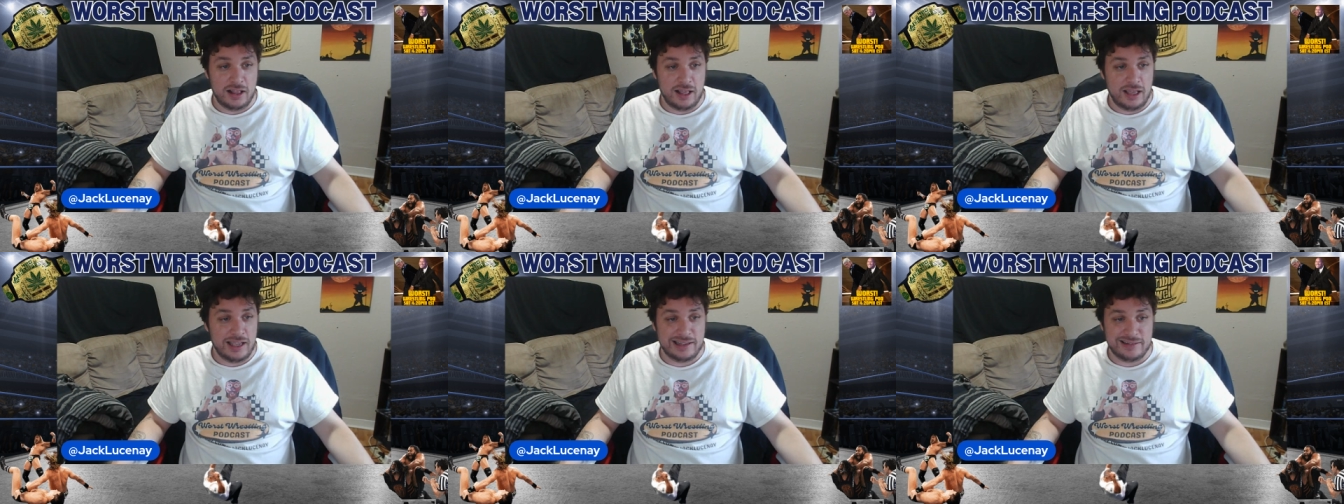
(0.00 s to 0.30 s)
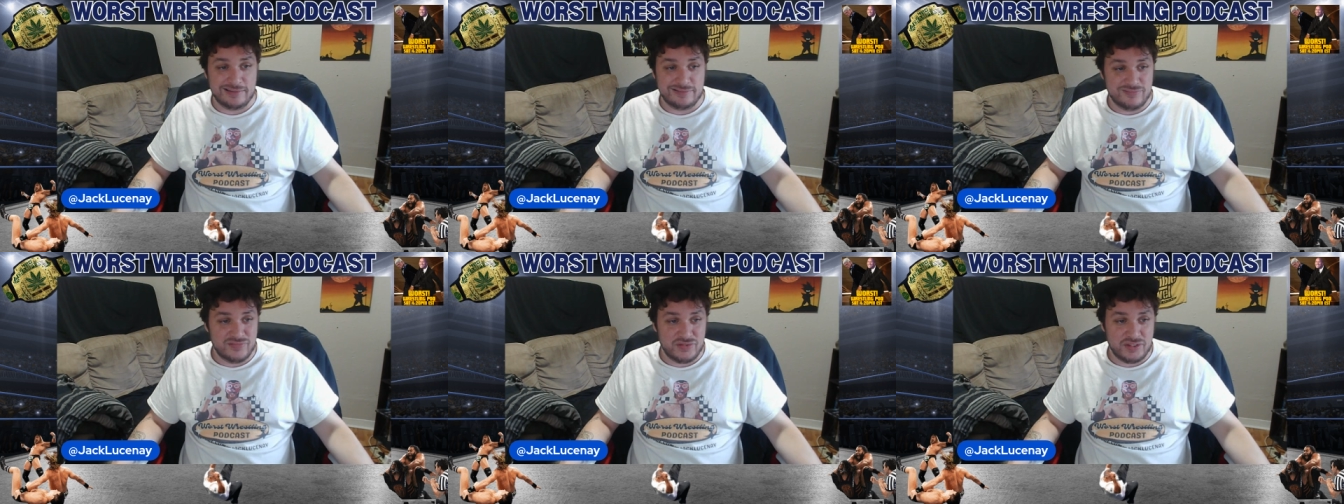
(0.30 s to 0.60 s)
Like,
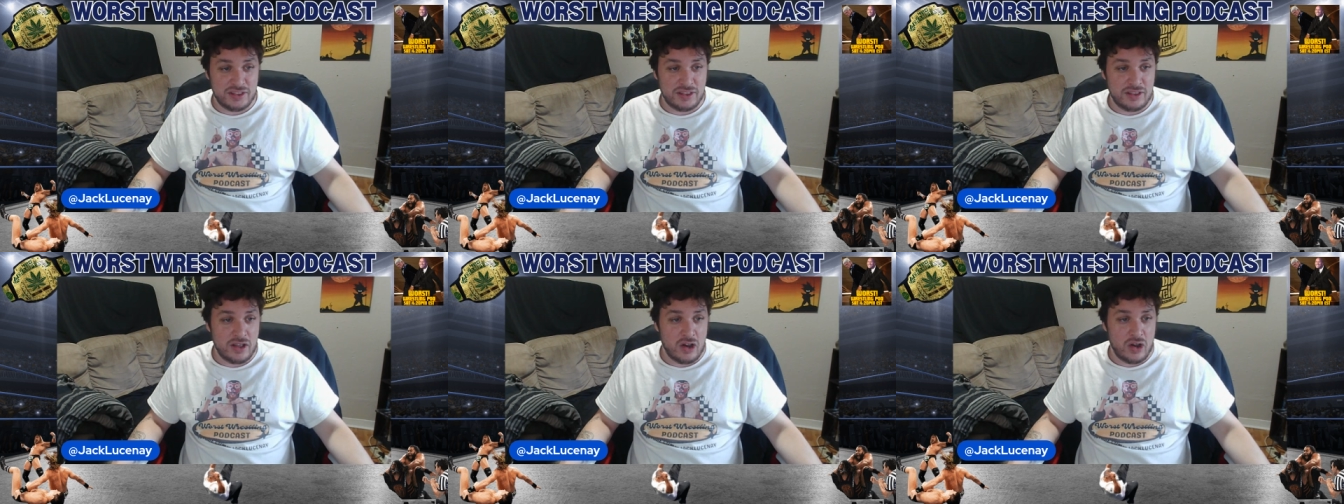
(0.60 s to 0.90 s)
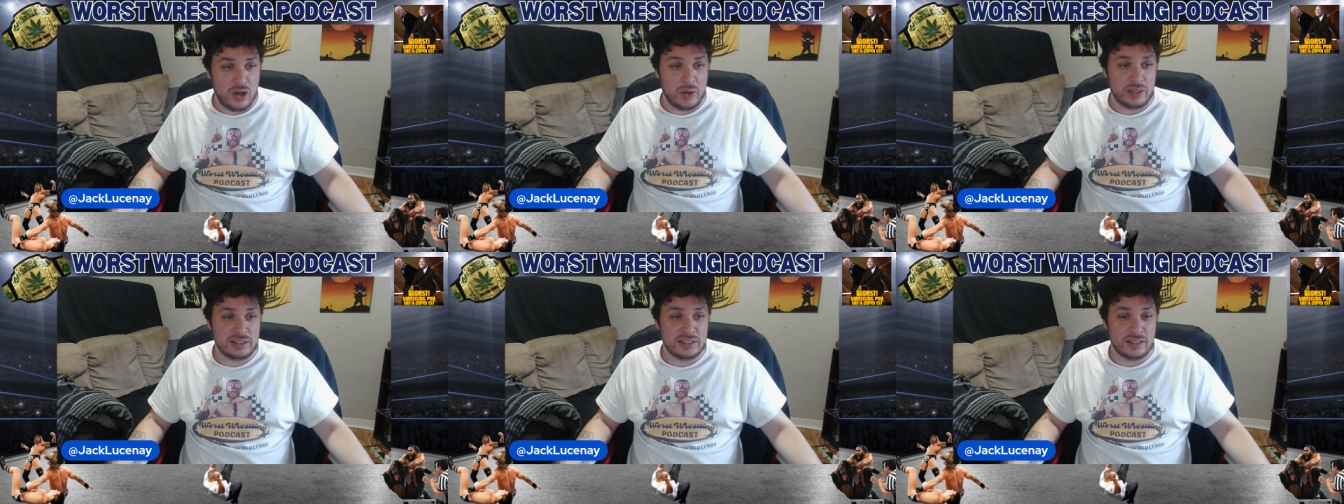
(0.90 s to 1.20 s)
no,
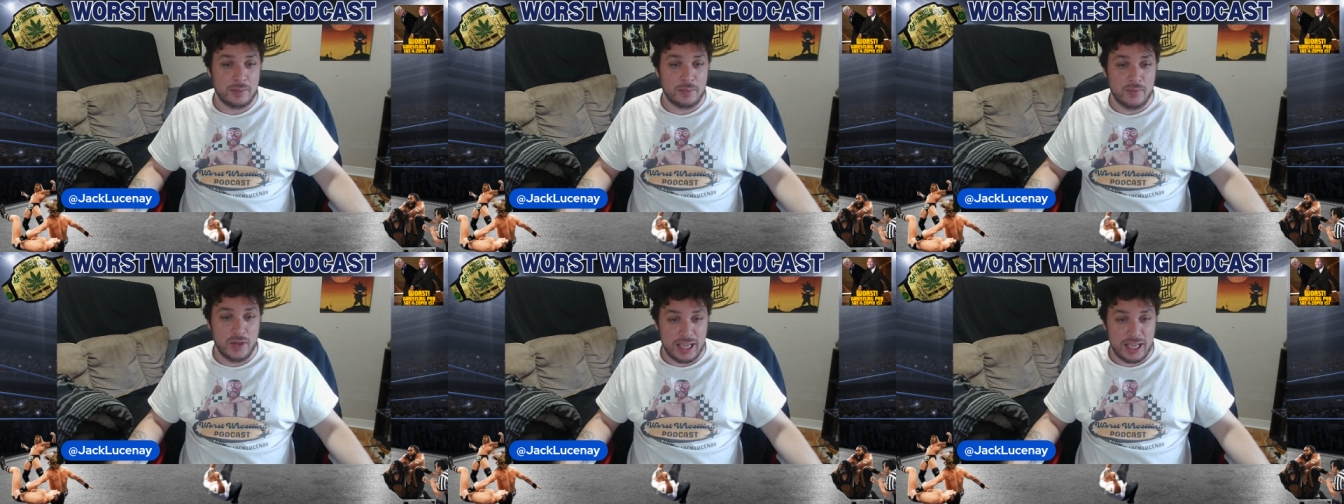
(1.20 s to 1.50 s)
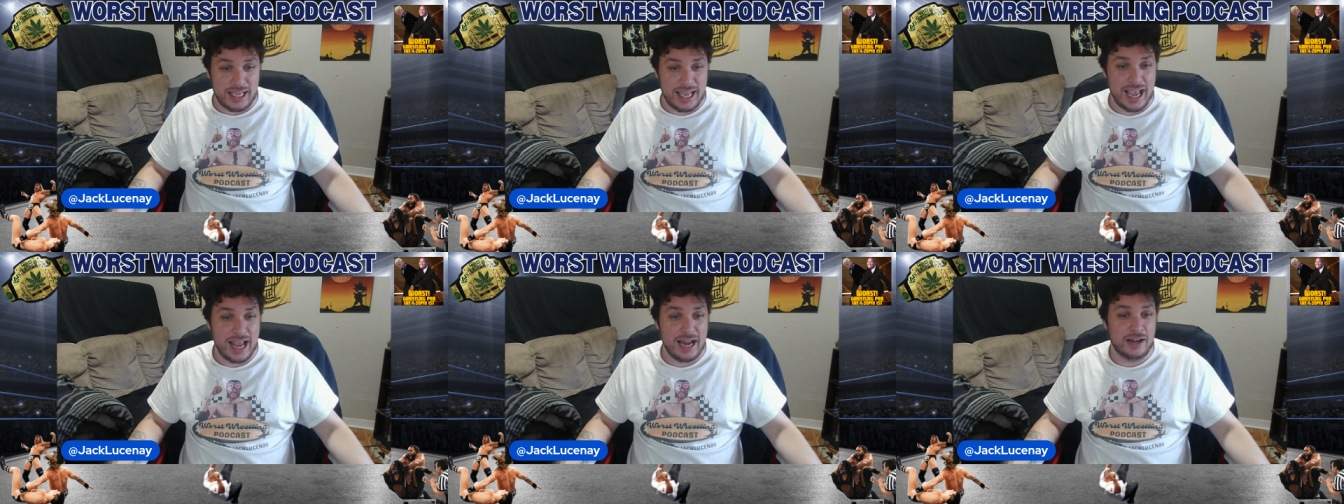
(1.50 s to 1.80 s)
it was,
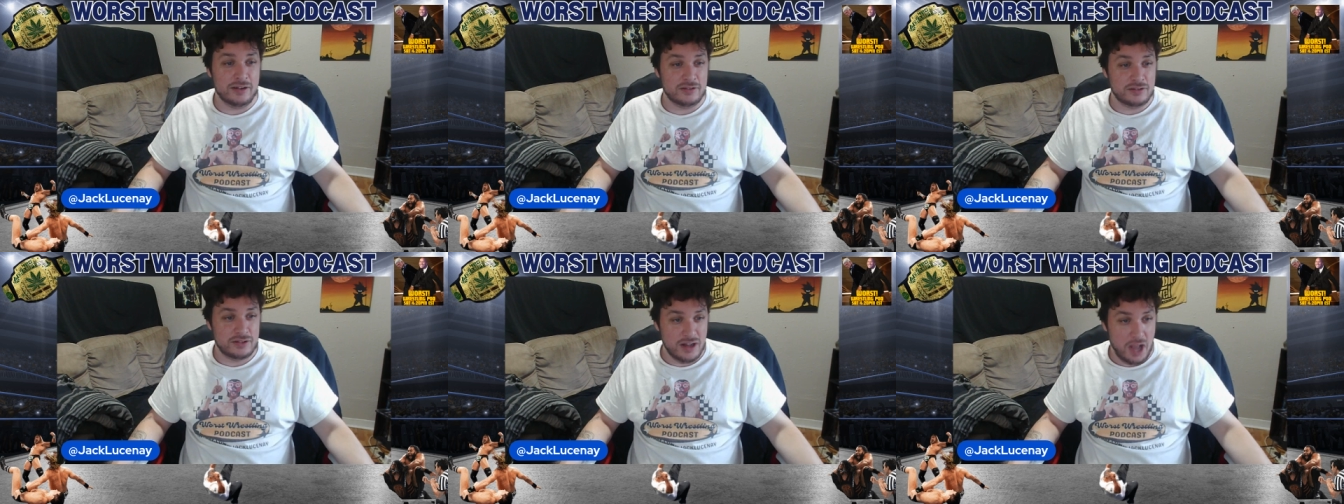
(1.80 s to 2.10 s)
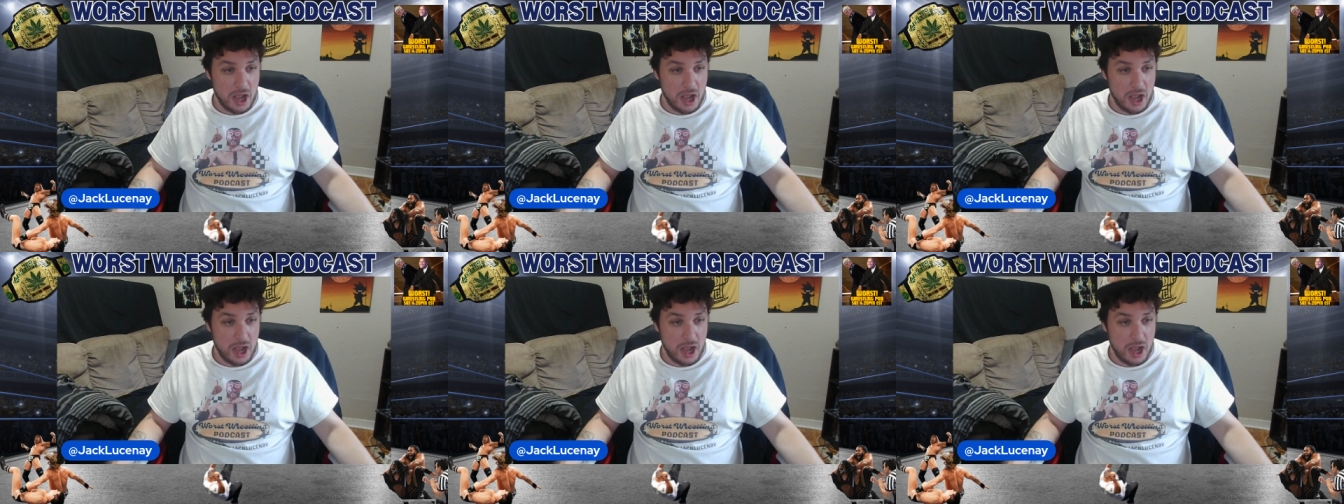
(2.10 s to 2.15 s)
again,